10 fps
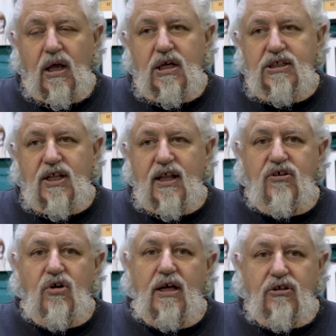So they're
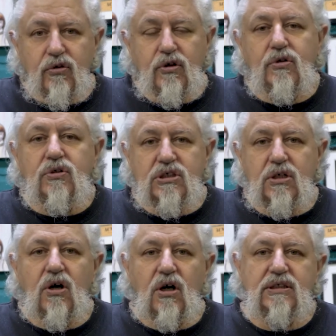trying to reduce the
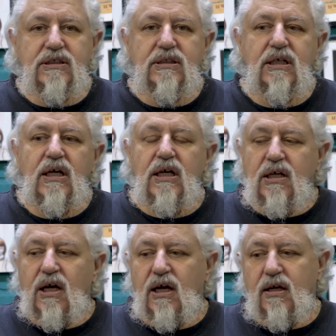cost
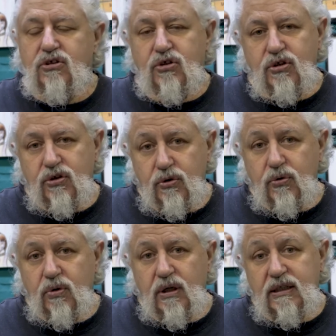to
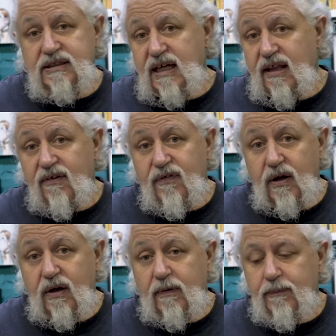you in South
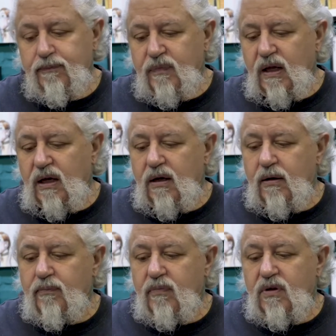Africa,
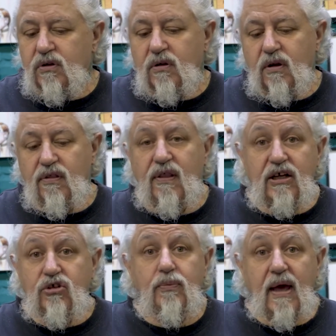
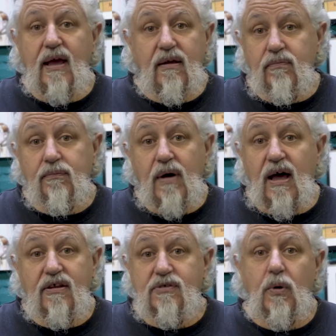that you may buy
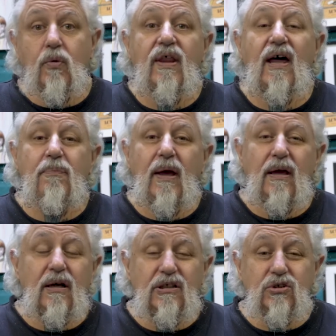this book without paying
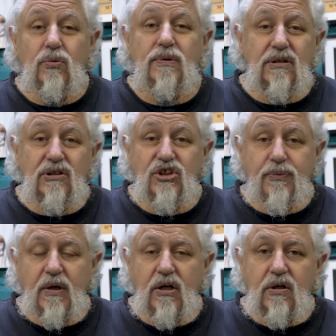an exorbitant
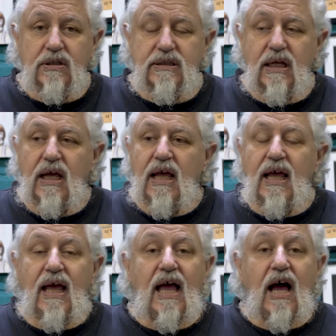shipping cost.
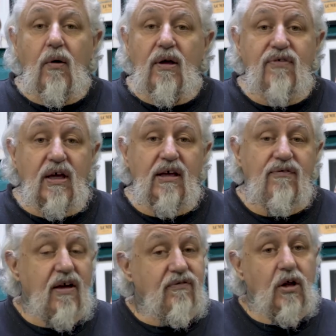However, if
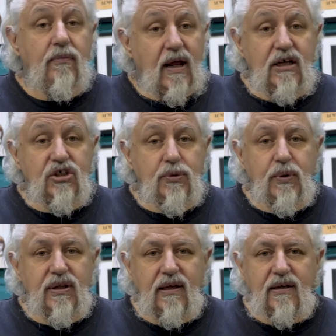they've not managed to
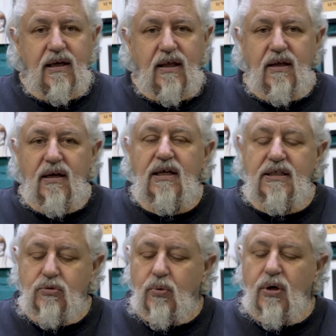put that together,
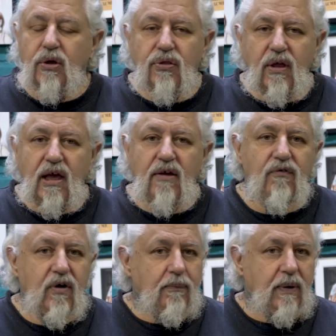it's worth
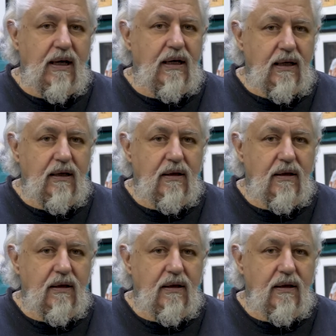every penny.